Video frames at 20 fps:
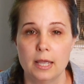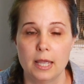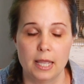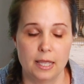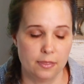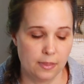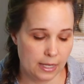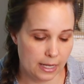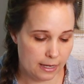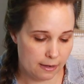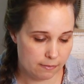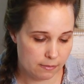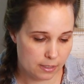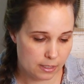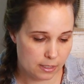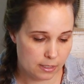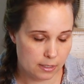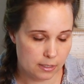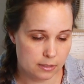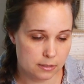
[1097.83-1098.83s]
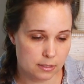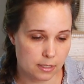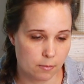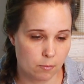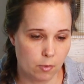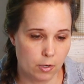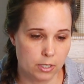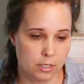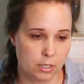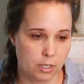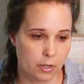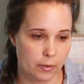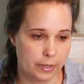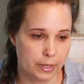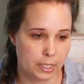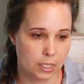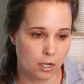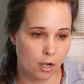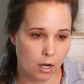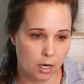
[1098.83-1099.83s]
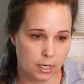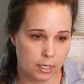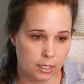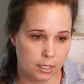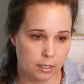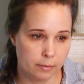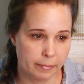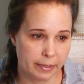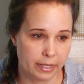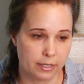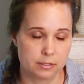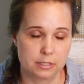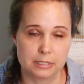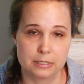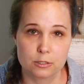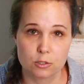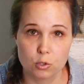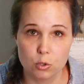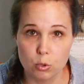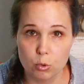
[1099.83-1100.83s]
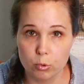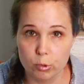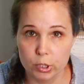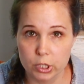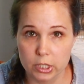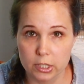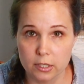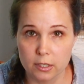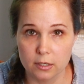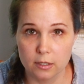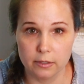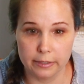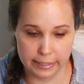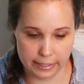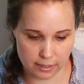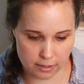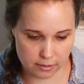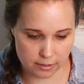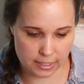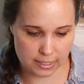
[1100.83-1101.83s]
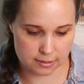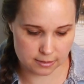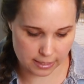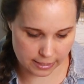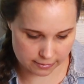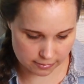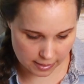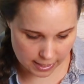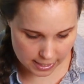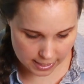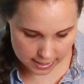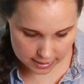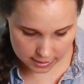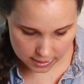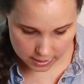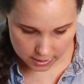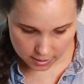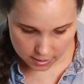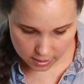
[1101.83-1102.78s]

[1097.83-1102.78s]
in the evenings I'm wanting to go in the garden because it's cooler and things like that.